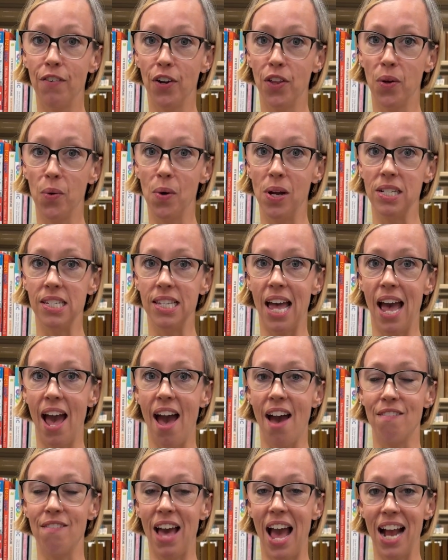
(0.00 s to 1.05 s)
are the ones that
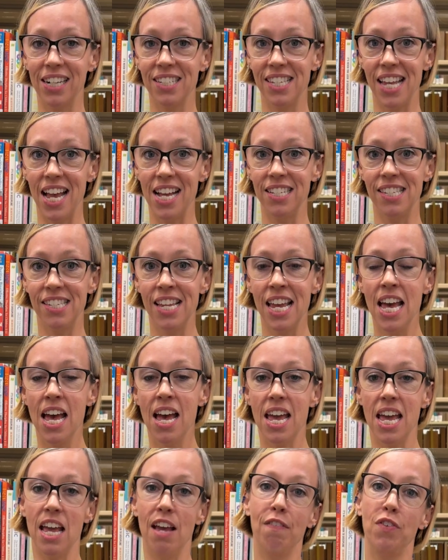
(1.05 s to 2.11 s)
have access.
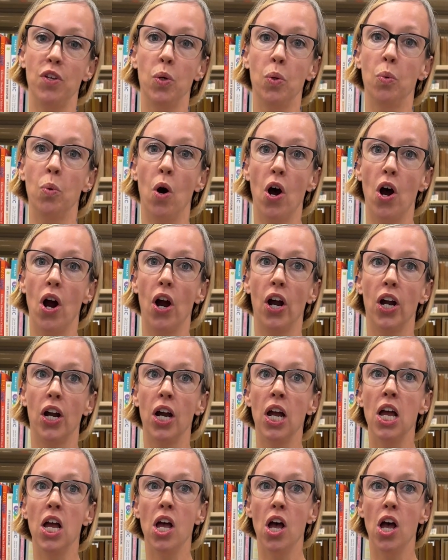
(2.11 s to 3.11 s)
If you are